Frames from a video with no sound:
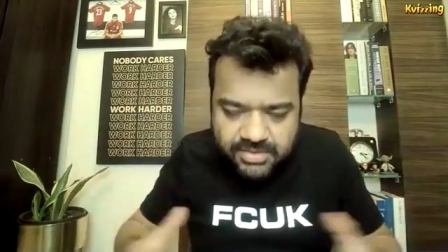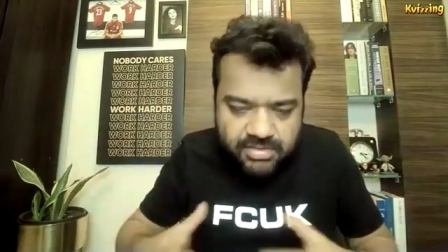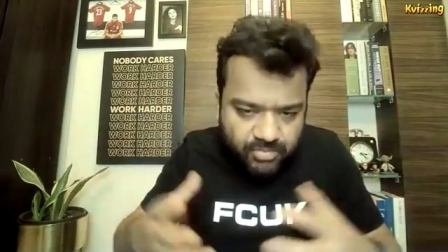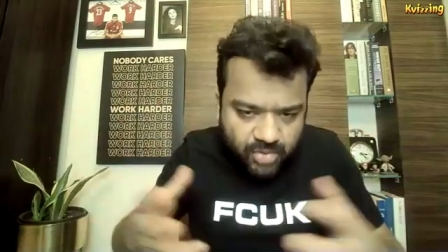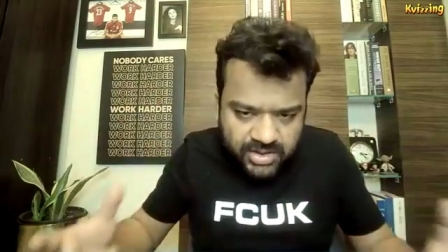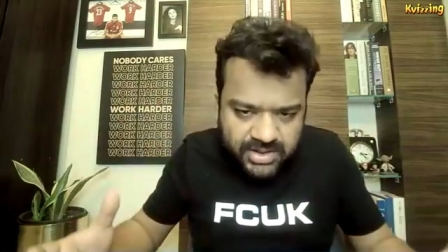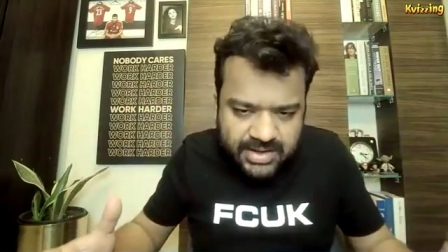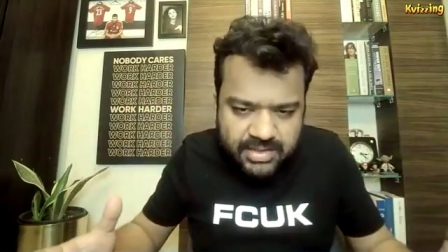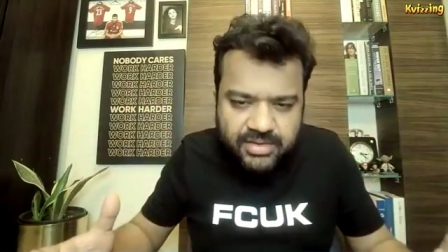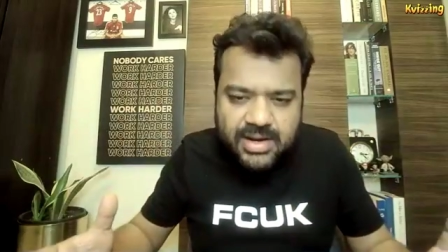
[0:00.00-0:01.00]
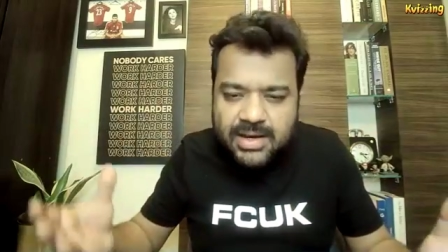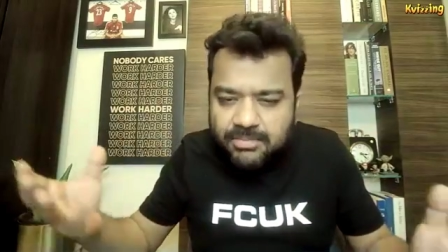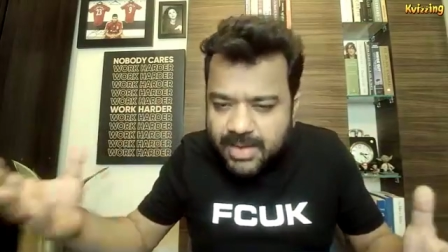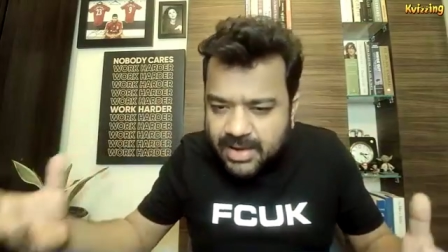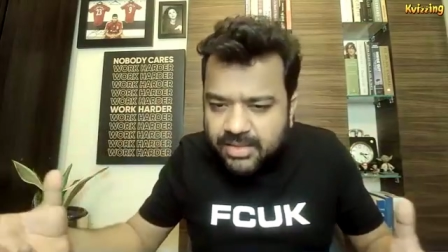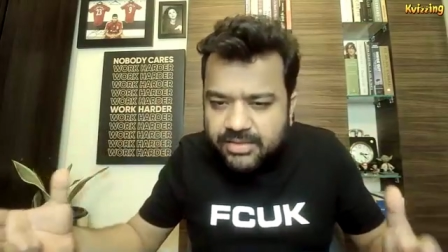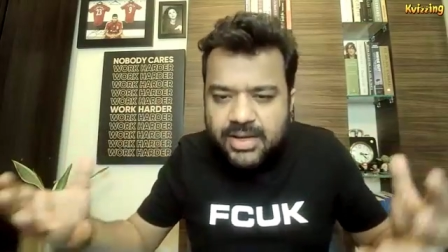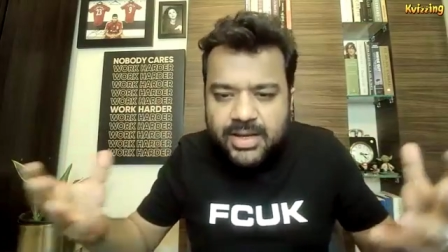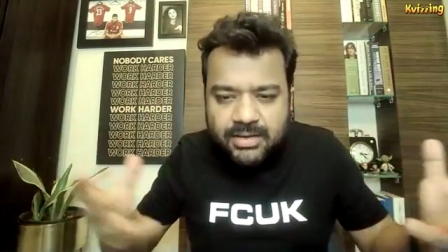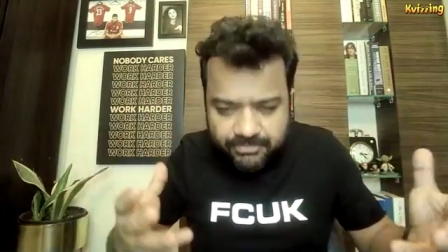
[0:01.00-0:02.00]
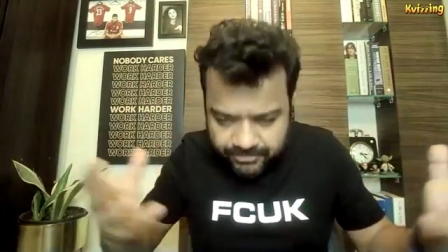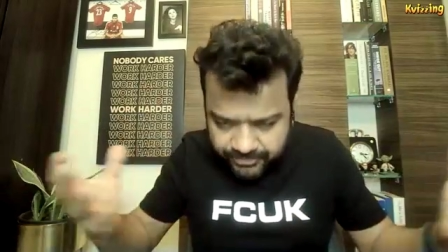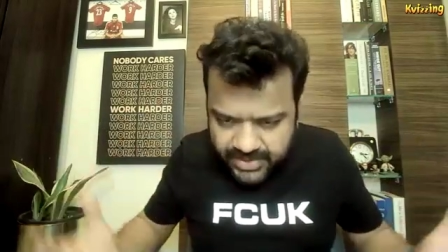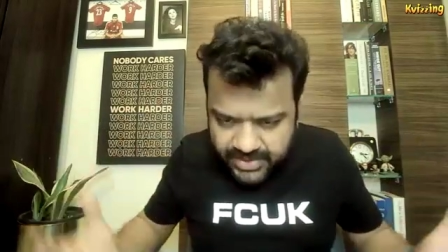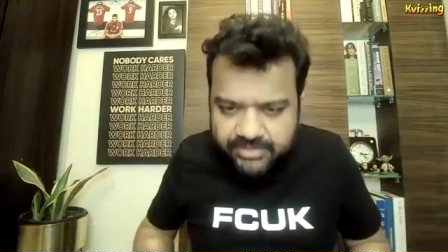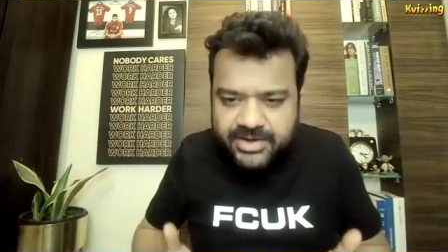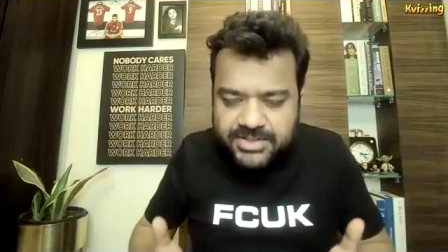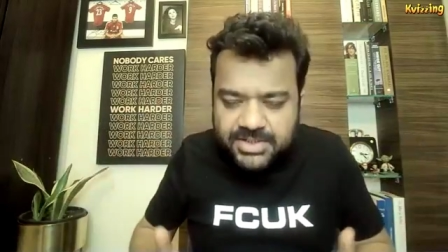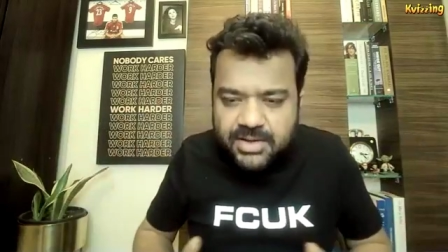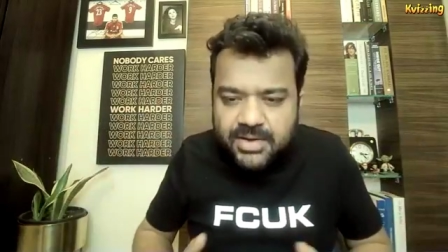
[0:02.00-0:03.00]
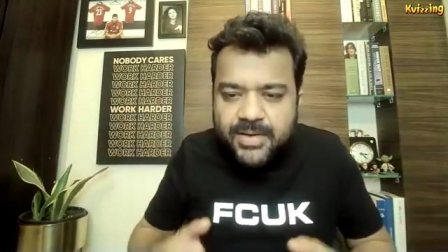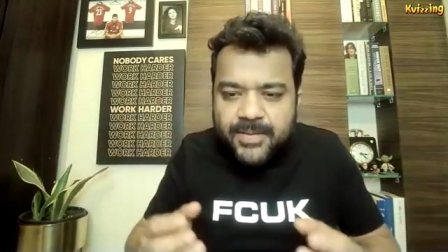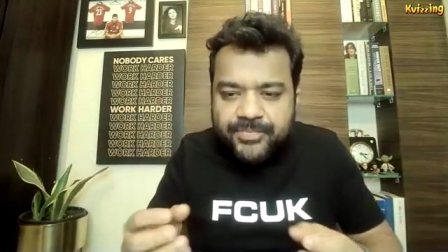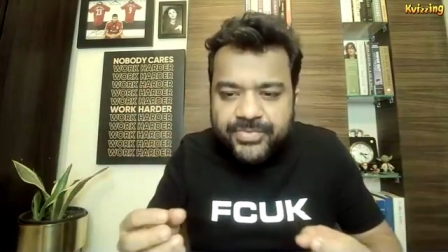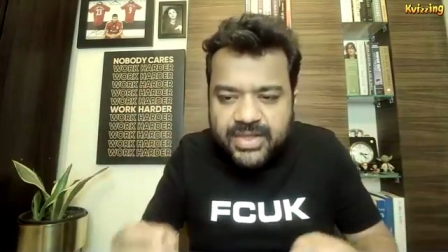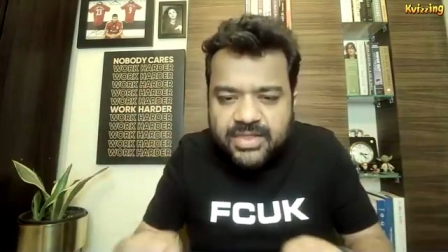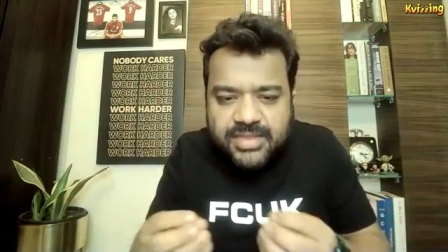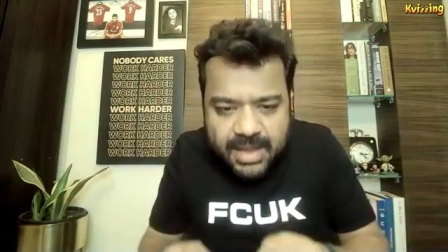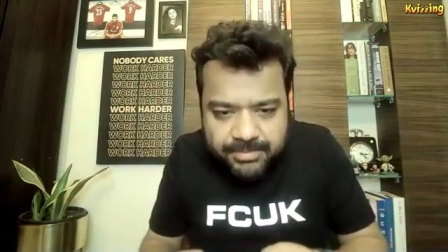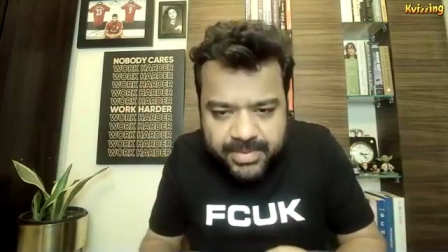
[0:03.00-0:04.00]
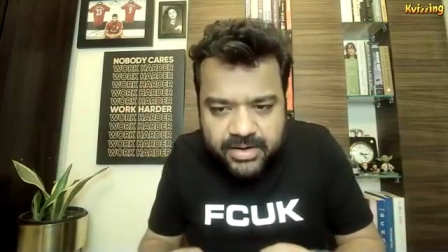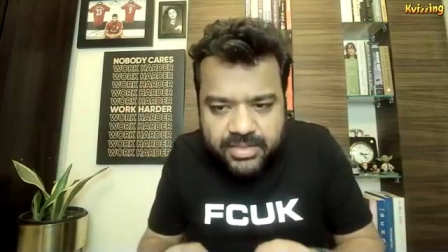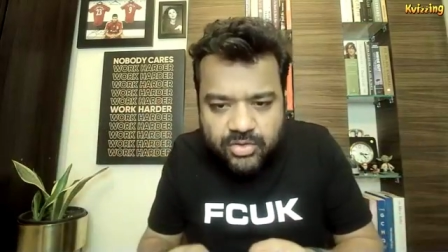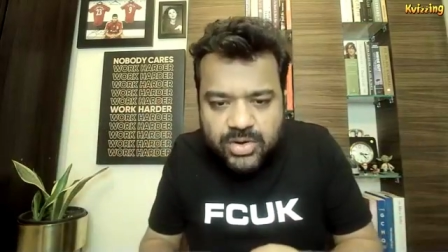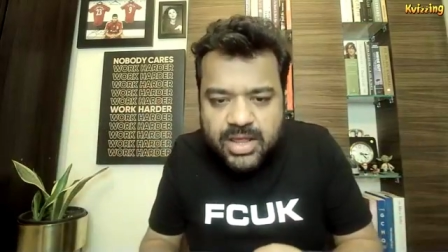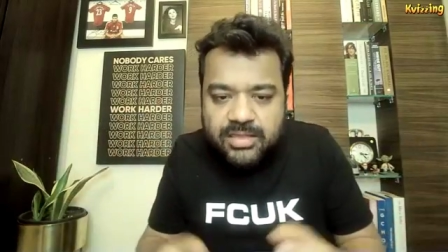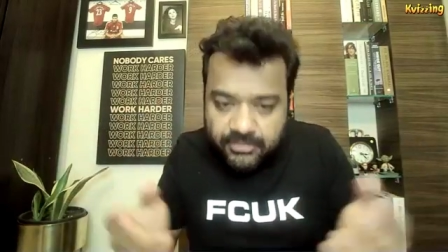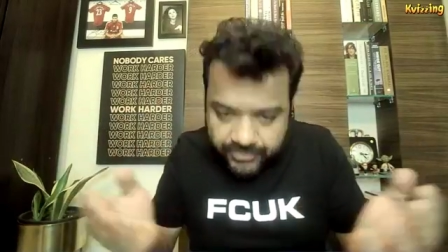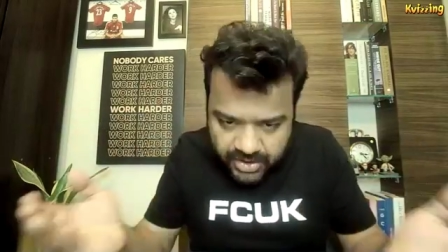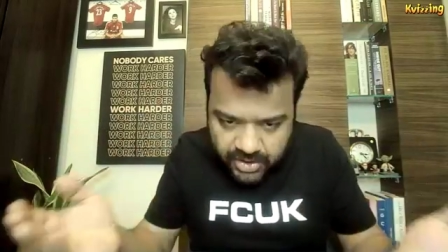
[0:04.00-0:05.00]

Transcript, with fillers: is modern day Israel, Palestine, that region. These campaigns, known as the